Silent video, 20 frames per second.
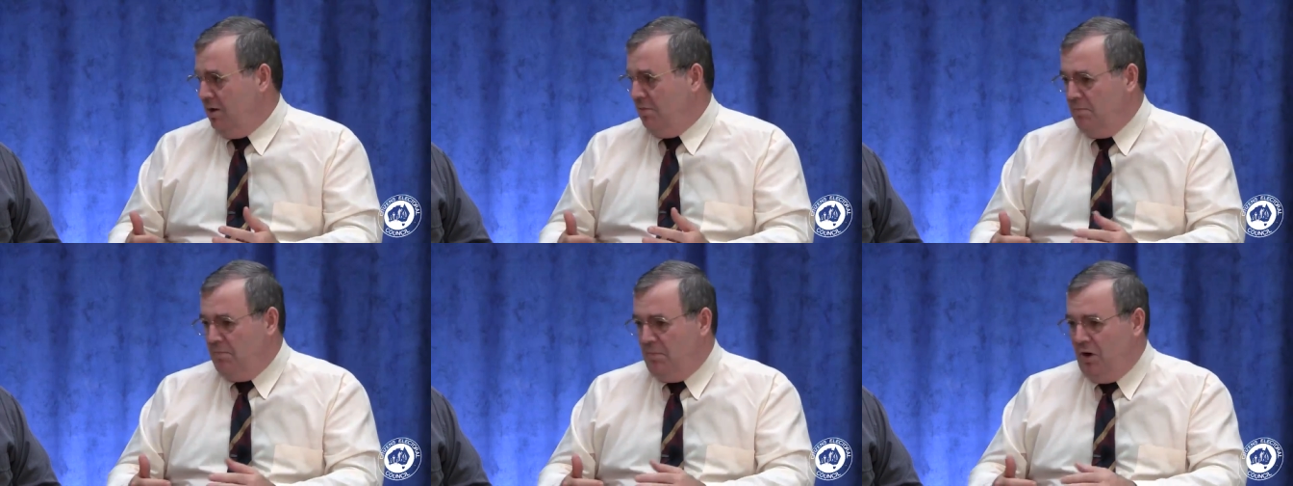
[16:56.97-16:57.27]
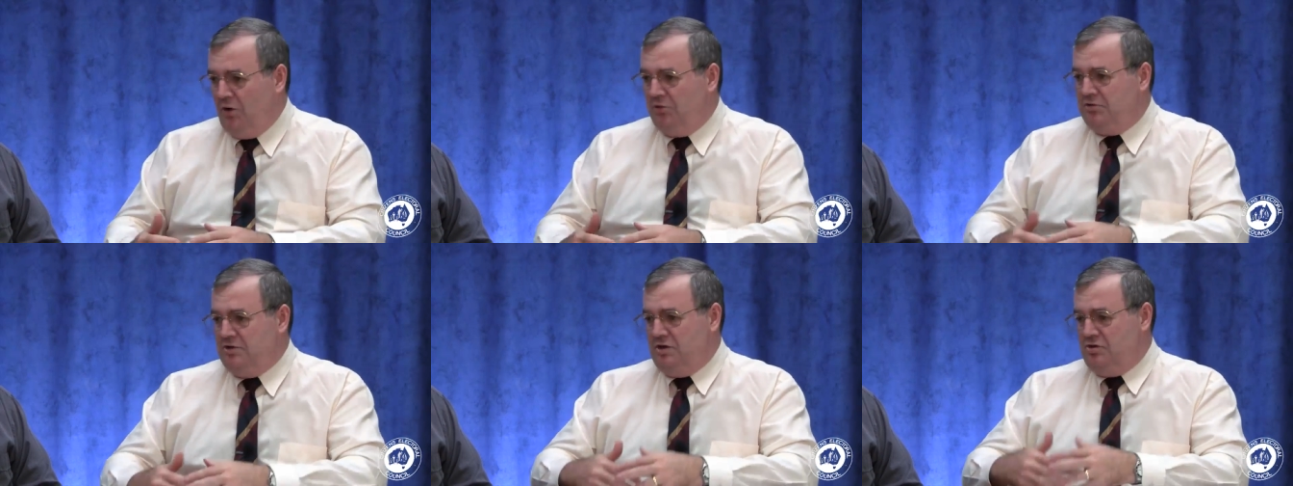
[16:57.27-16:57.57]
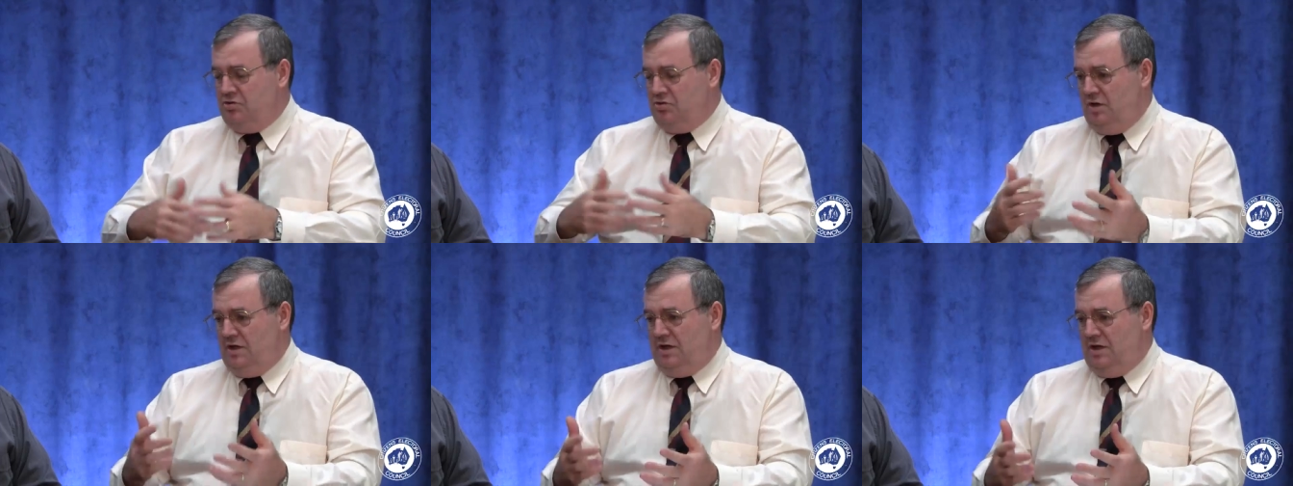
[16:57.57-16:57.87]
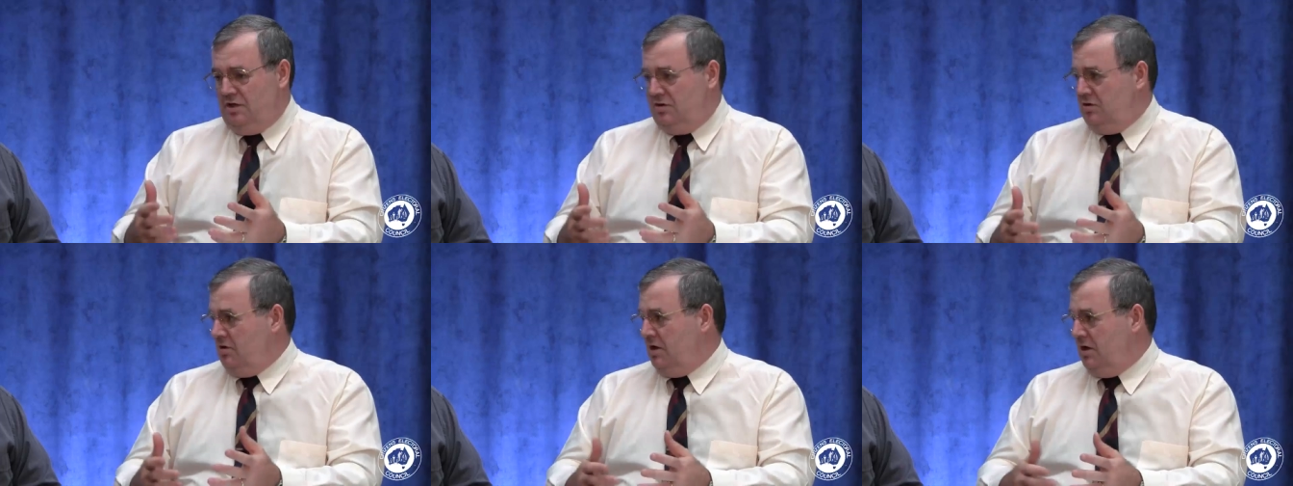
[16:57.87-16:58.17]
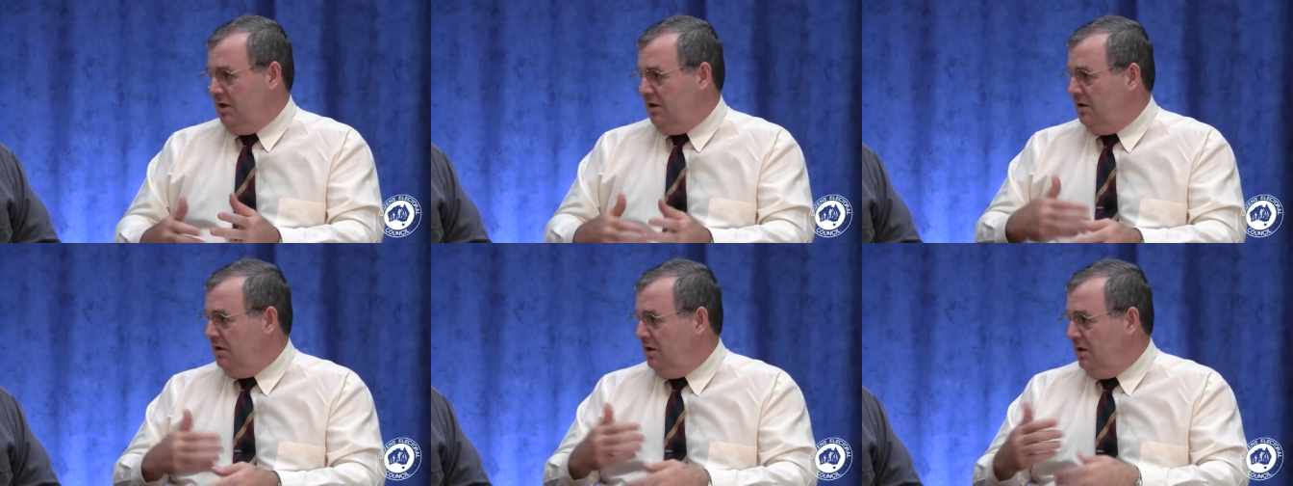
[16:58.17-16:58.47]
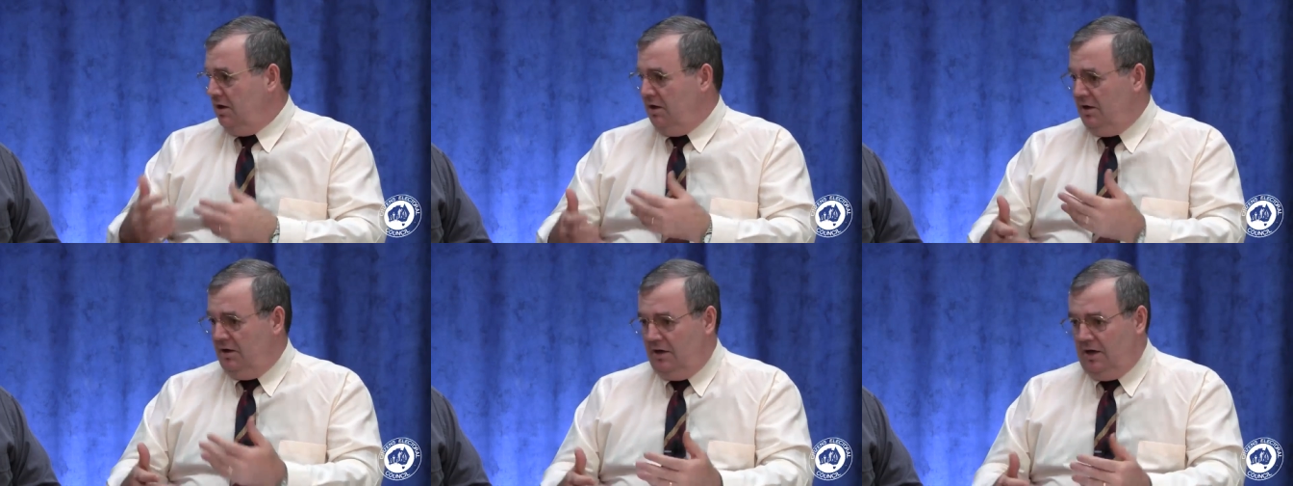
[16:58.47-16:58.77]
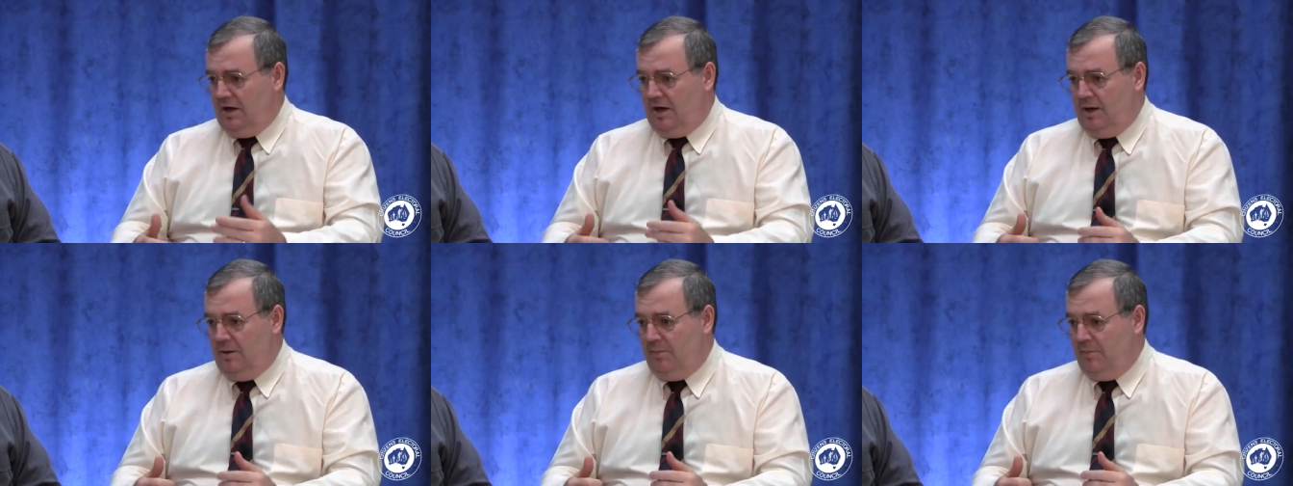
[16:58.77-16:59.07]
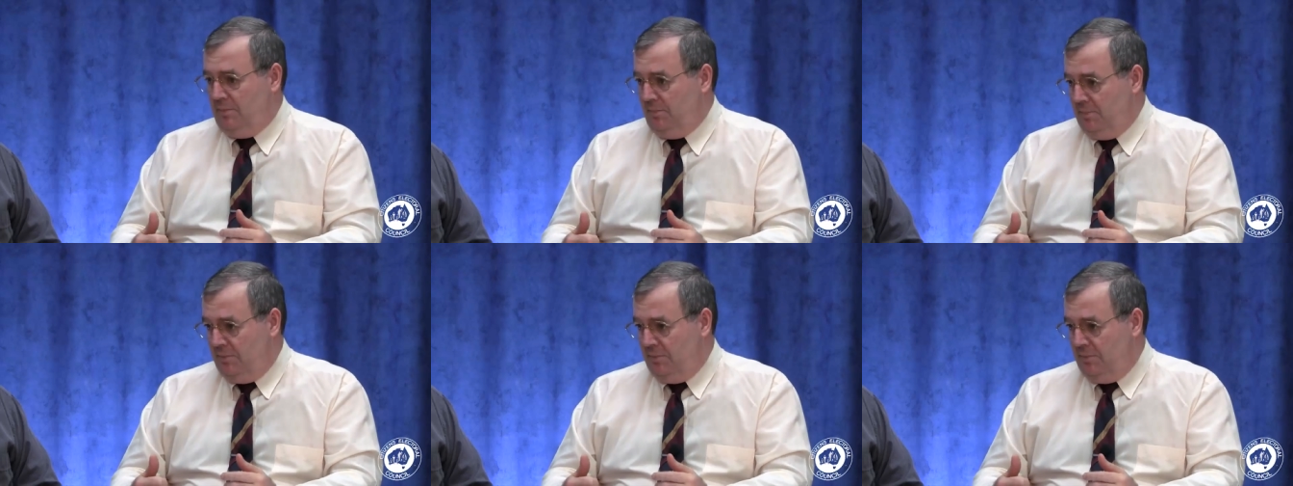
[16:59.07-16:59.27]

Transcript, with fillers: multi-trillion-dollar uh,